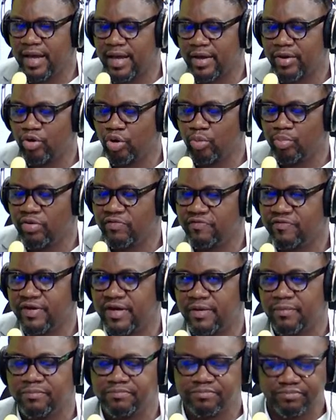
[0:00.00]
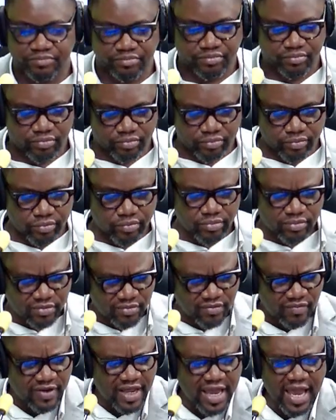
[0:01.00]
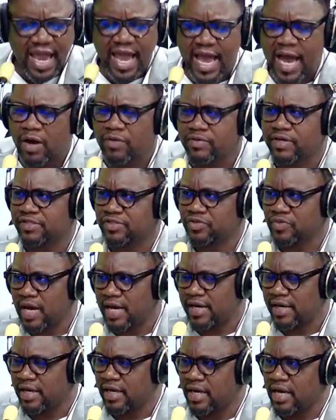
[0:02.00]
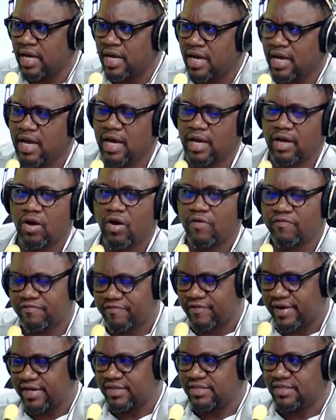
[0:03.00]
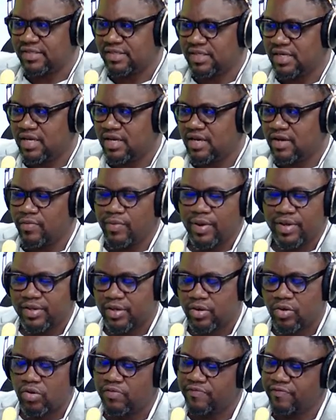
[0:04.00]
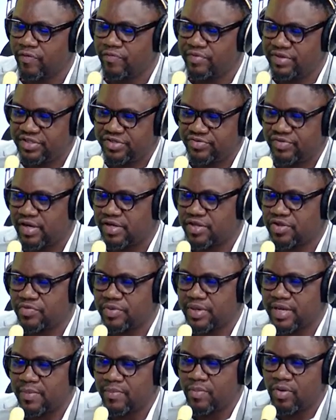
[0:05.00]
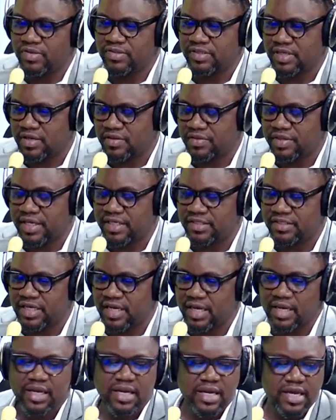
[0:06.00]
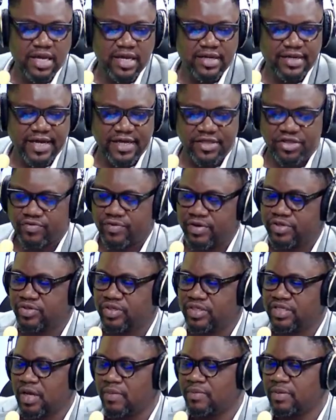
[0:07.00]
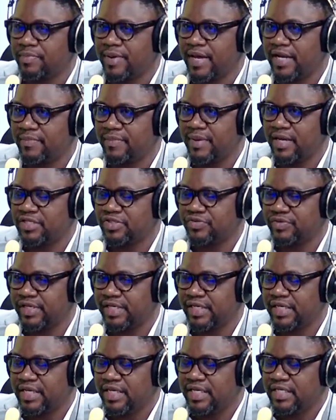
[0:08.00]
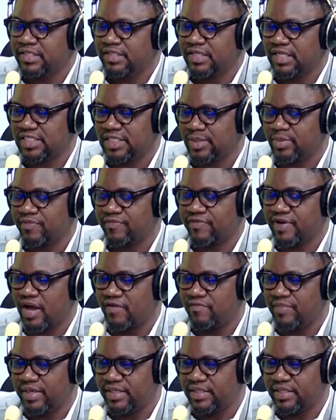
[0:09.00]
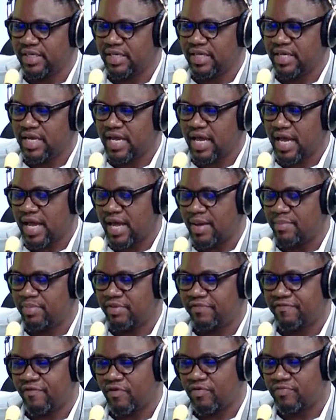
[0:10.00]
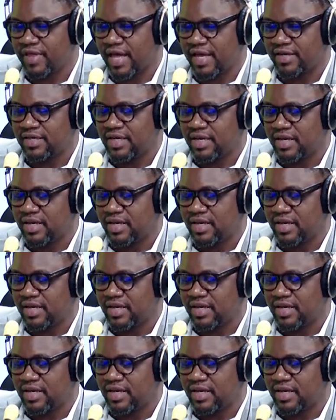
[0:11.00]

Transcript: group of elders who had a conference where they called for restructuring, amongst other things, Nigeria to adopt the parliamentary system of government. And before that,